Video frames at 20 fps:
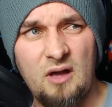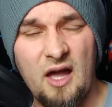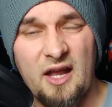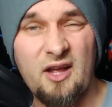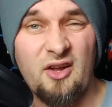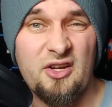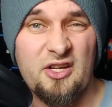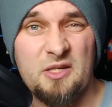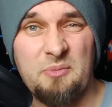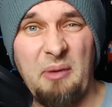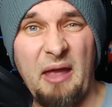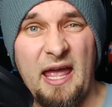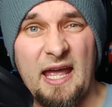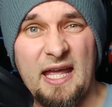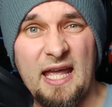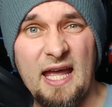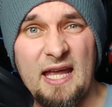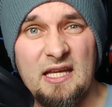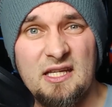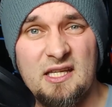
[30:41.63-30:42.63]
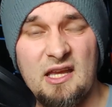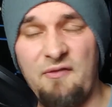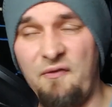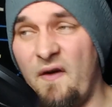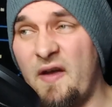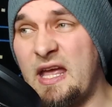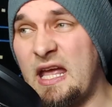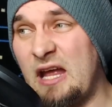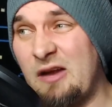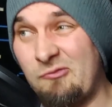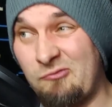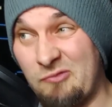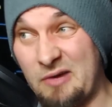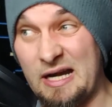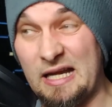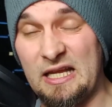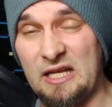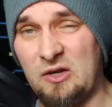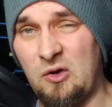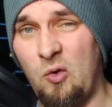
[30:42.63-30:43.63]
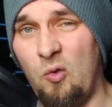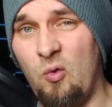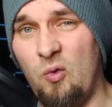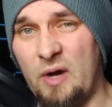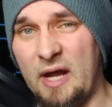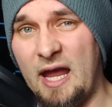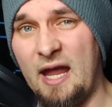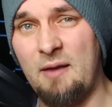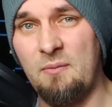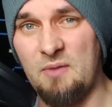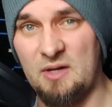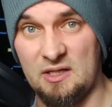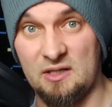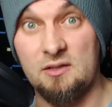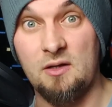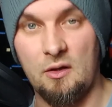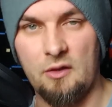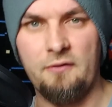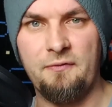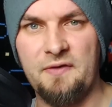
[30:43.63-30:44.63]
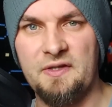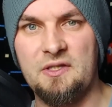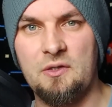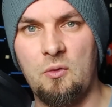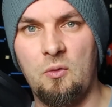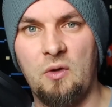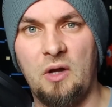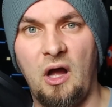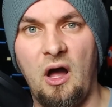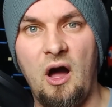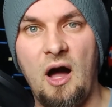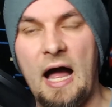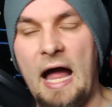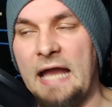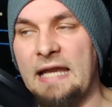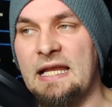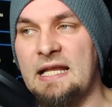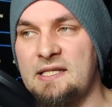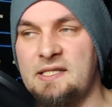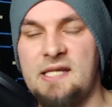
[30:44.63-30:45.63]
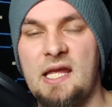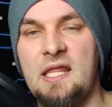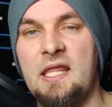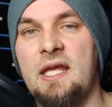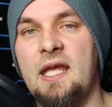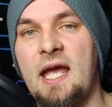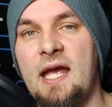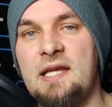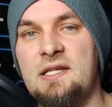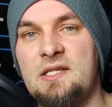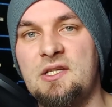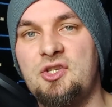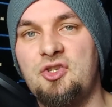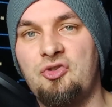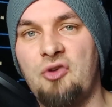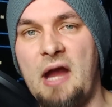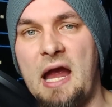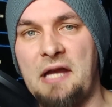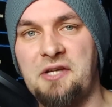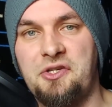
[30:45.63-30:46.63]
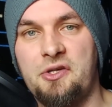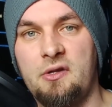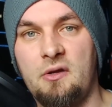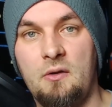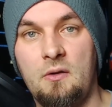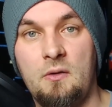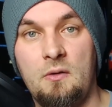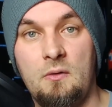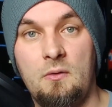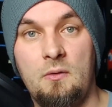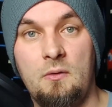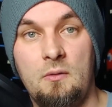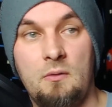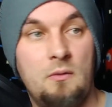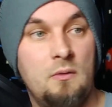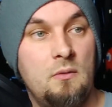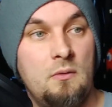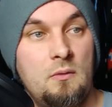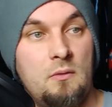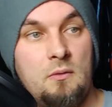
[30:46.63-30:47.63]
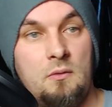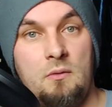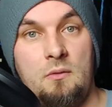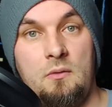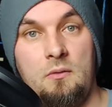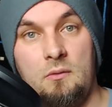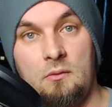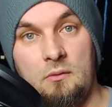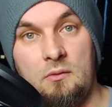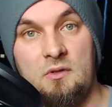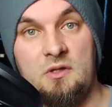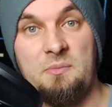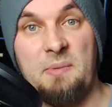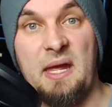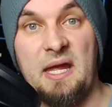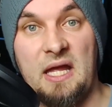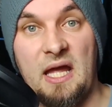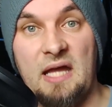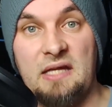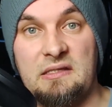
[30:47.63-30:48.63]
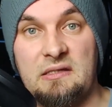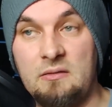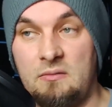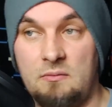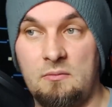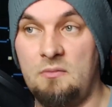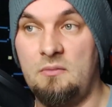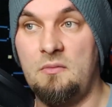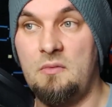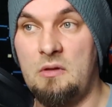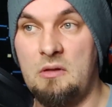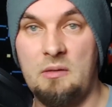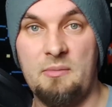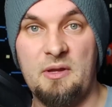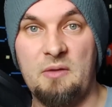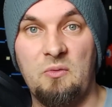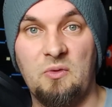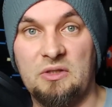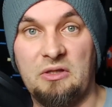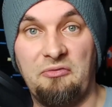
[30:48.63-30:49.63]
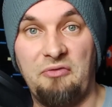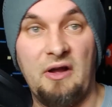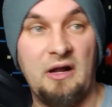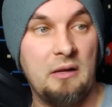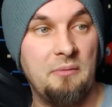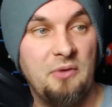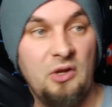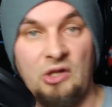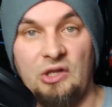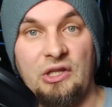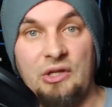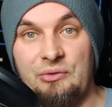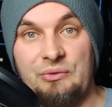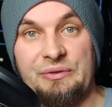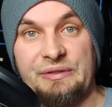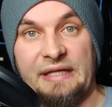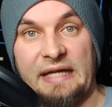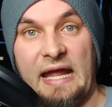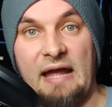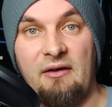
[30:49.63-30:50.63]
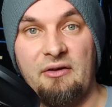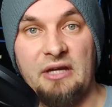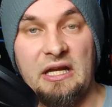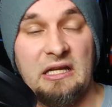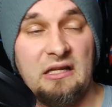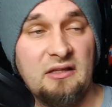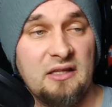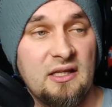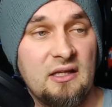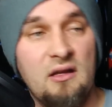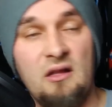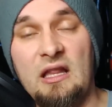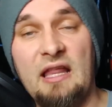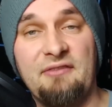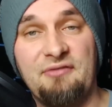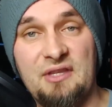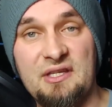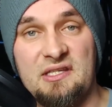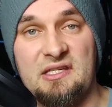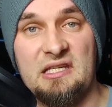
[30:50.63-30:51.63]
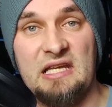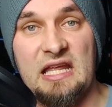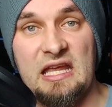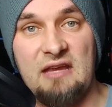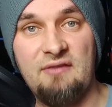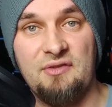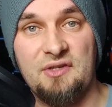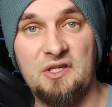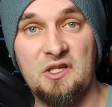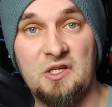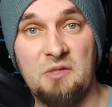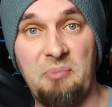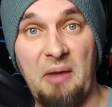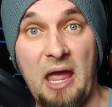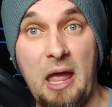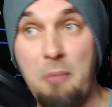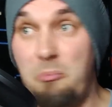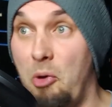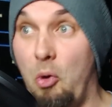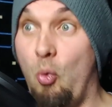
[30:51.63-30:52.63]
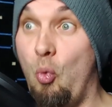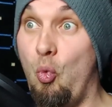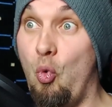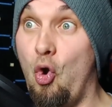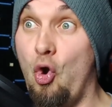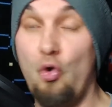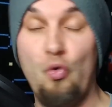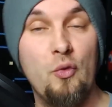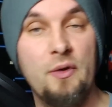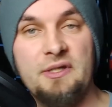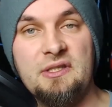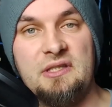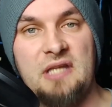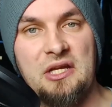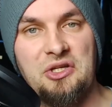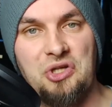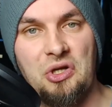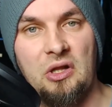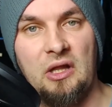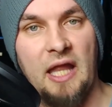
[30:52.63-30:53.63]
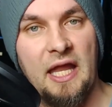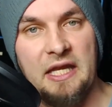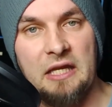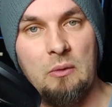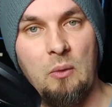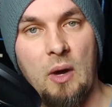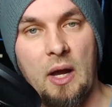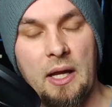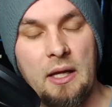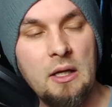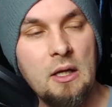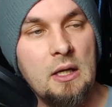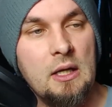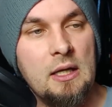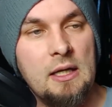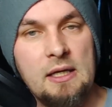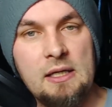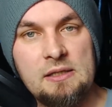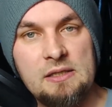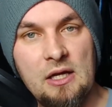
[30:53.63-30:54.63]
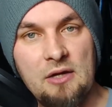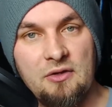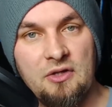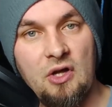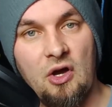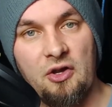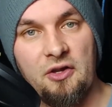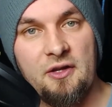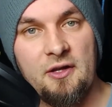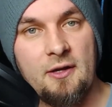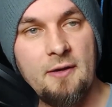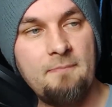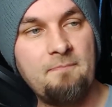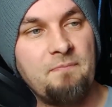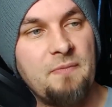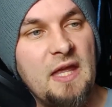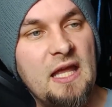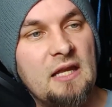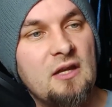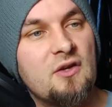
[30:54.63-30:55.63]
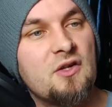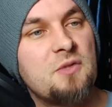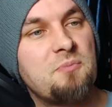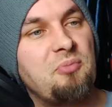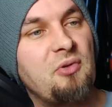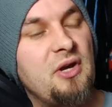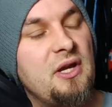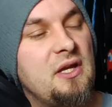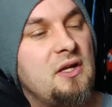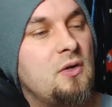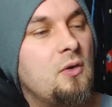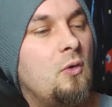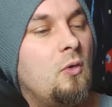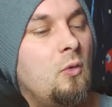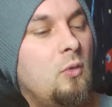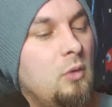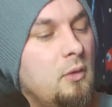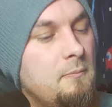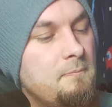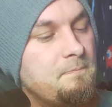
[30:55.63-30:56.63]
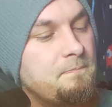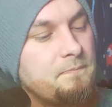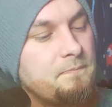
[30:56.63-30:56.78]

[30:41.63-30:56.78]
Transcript: I got a spare case. If I get a really cool game and it's got the physical car, and let's say the case is trashed, Spare case. I mean, what the fuck, I'm not losing out on anything. I'll have the sleeve as a spare, but woo, it's digital anyway. So Yonder, it looks pretty cool.